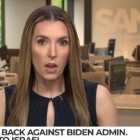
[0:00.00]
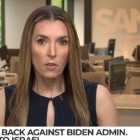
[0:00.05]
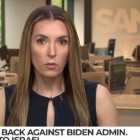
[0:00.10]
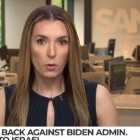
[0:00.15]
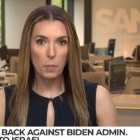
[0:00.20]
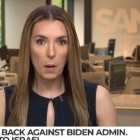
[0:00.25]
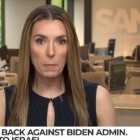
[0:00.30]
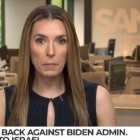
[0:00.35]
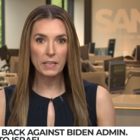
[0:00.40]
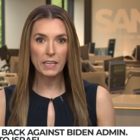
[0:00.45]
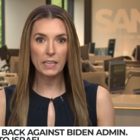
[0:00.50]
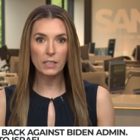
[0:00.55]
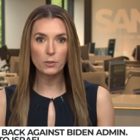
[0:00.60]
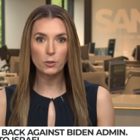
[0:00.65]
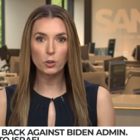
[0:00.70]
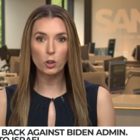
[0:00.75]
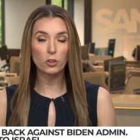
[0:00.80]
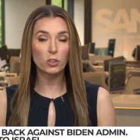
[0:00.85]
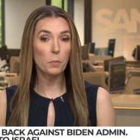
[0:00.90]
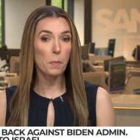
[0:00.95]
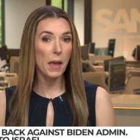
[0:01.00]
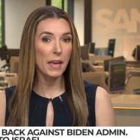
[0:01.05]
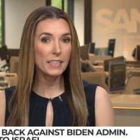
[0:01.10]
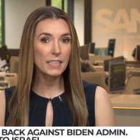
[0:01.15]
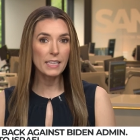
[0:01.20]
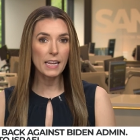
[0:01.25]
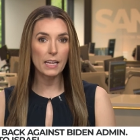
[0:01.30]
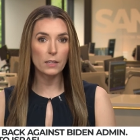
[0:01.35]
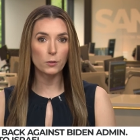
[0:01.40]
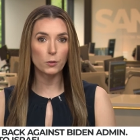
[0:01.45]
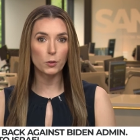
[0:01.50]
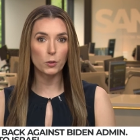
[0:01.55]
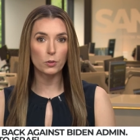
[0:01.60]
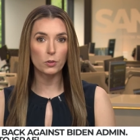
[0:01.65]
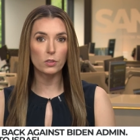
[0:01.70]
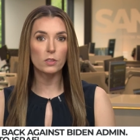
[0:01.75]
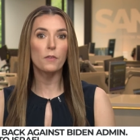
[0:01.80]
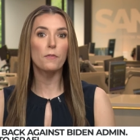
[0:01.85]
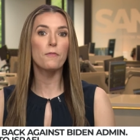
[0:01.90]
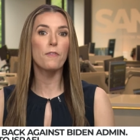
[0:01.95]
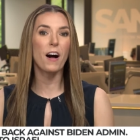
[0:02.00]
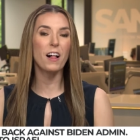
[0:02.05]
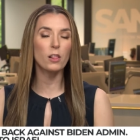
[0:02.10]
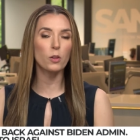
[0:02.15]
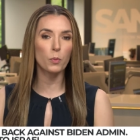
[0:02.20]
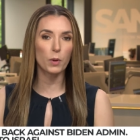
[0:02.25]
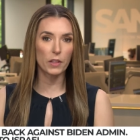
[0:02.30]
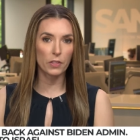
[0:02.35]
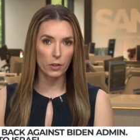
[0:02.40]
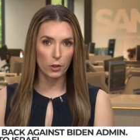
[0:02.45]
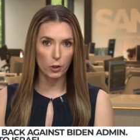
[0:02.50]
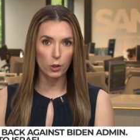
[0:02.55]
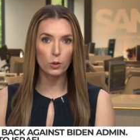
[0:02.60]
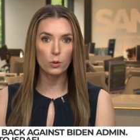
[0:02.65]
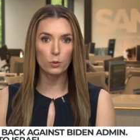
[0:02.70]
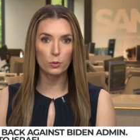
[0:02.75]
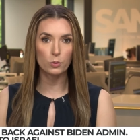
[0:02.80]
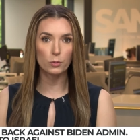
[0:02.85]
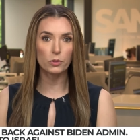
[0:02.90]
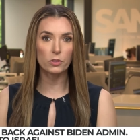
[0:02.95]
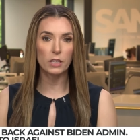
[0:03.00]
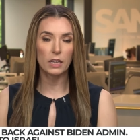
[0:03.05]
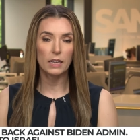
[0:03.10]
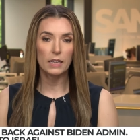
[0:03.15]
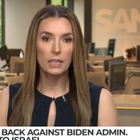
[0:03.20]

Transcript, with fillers: Republicans are demanding answers following the news.